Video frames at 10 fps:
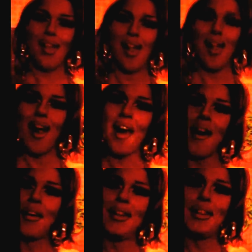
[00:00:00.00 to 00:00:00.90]
just want to
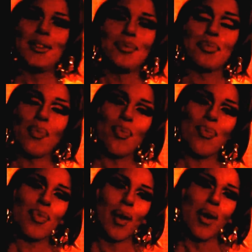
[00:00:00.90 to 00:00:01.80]
put you in a good
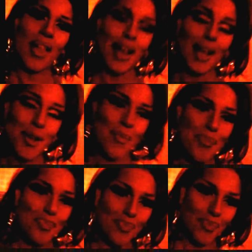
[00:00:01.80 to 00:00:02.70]
light. We're
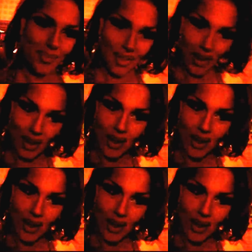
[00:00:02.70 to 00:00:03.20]
here at Lips.